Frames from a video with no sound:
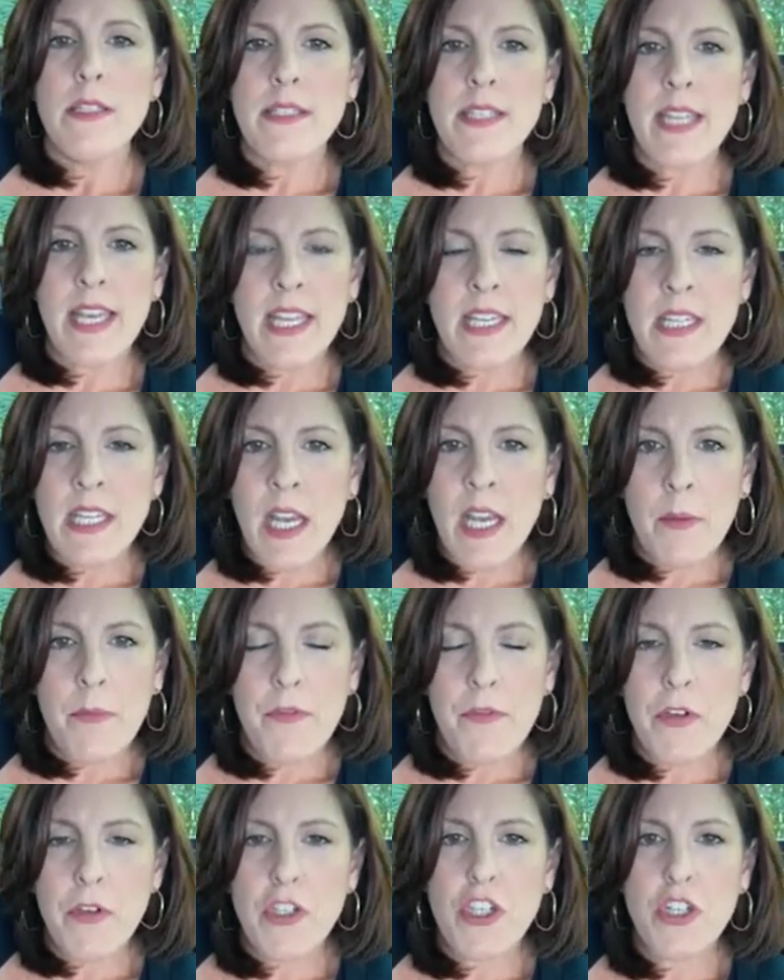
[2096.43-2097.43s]
standing
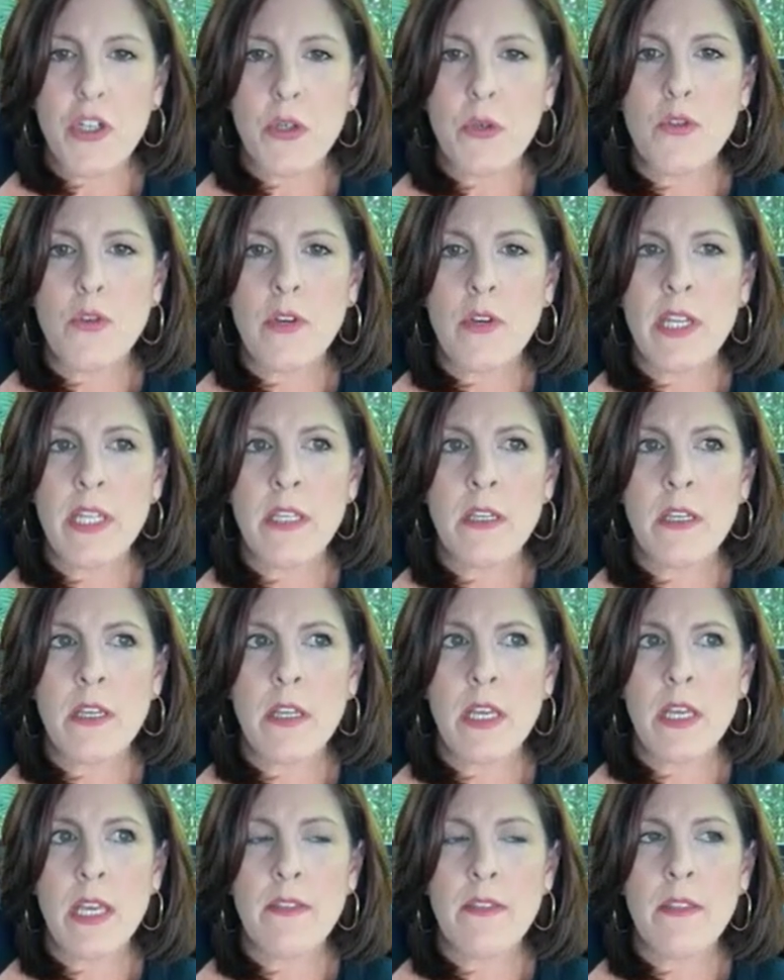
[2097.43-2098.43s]
up for children
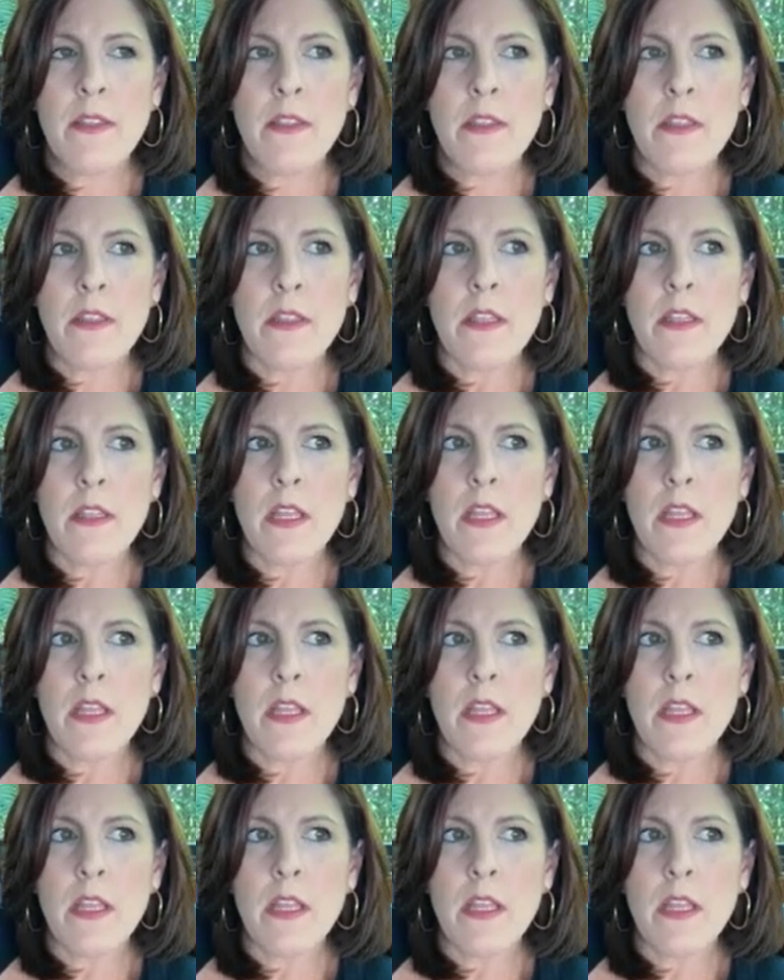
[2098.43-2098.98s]
in